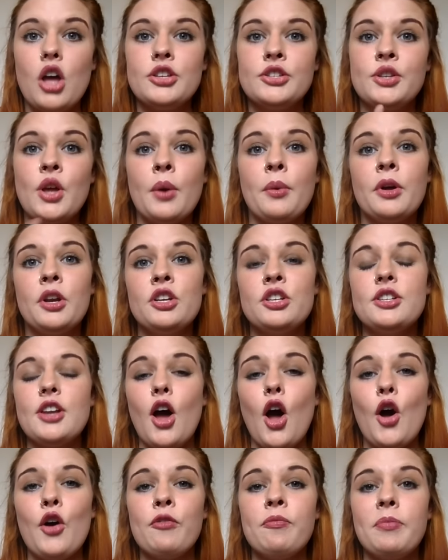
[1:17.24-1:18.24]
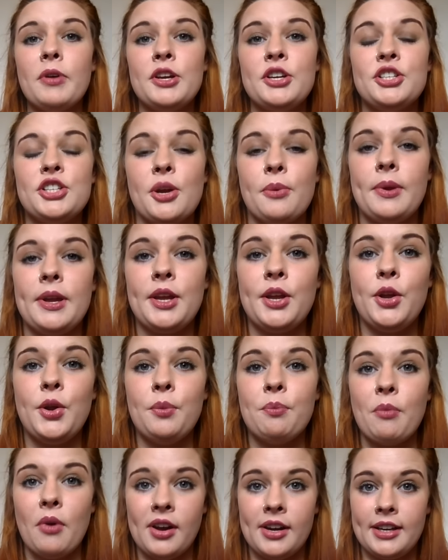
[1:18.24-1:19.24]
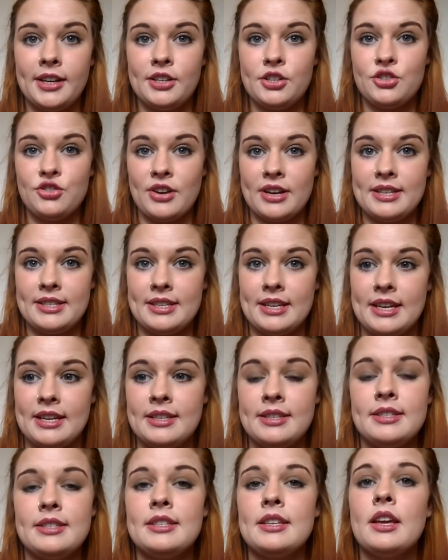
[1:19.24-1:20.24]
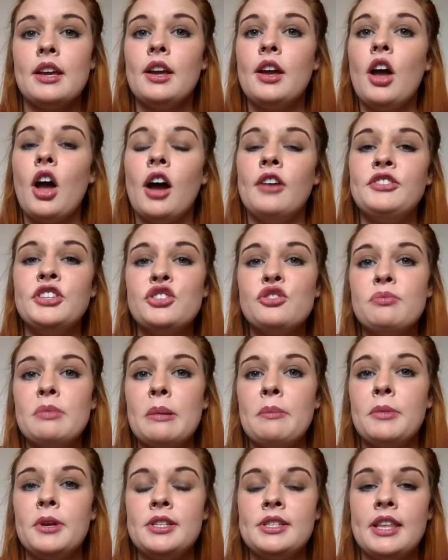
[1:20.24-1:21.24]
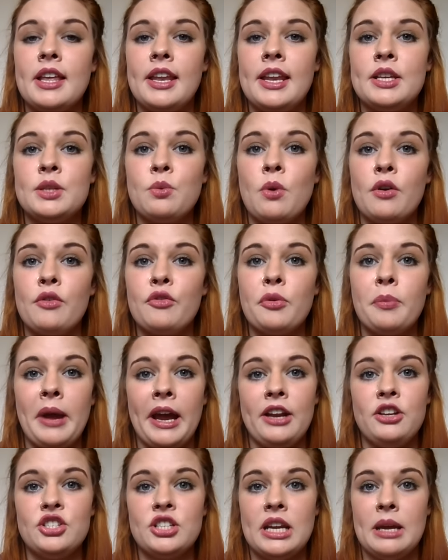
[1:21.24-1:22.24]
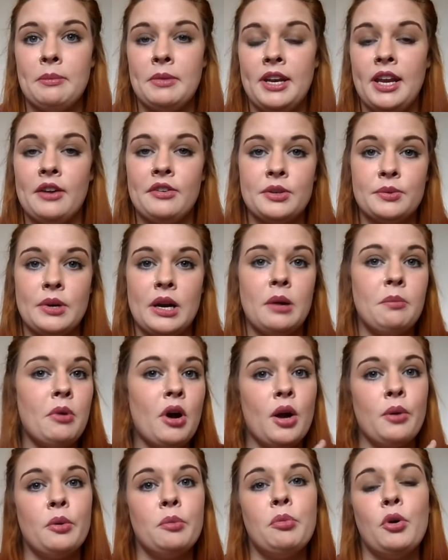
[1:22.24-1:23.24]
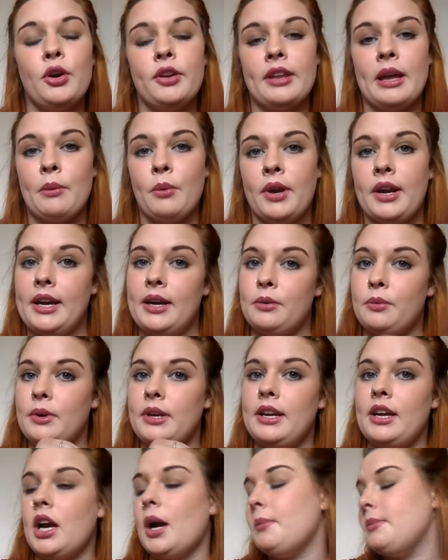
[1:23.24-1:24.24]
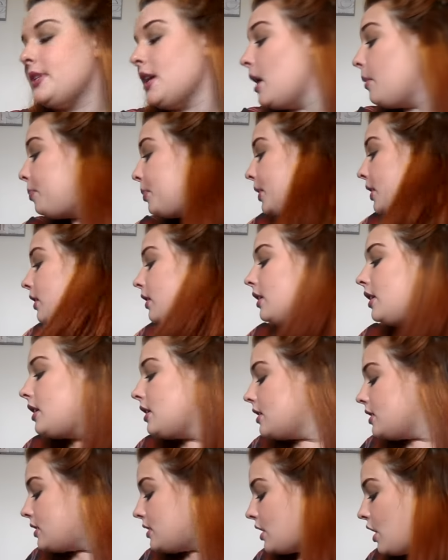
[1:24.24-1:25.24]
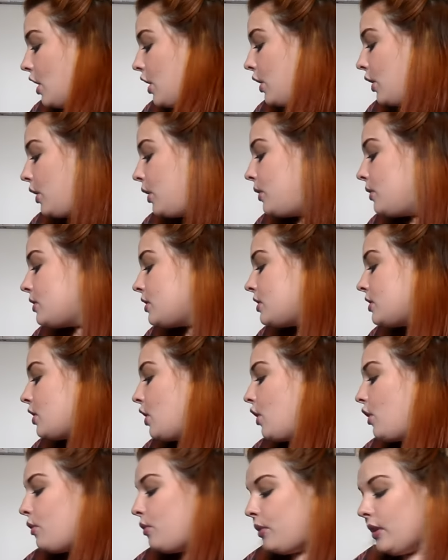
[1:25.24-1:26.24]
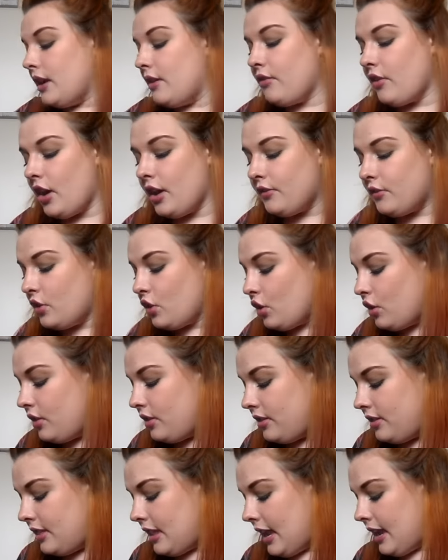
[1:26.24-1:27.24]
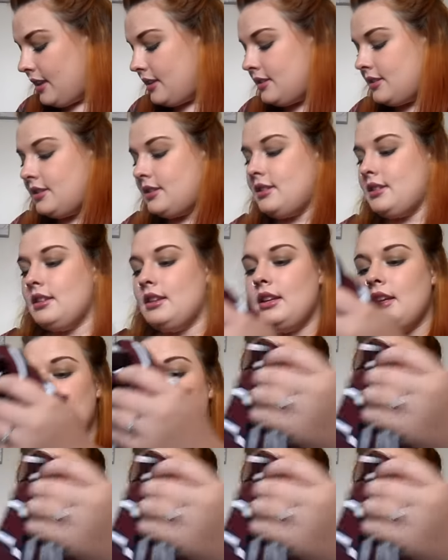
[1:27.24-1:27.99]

So I'm going to start off by showing you my dresses. I've just remembered that there's one from H&M in here as well, but I will point that one out when it comes up. So to start off with, I've got this,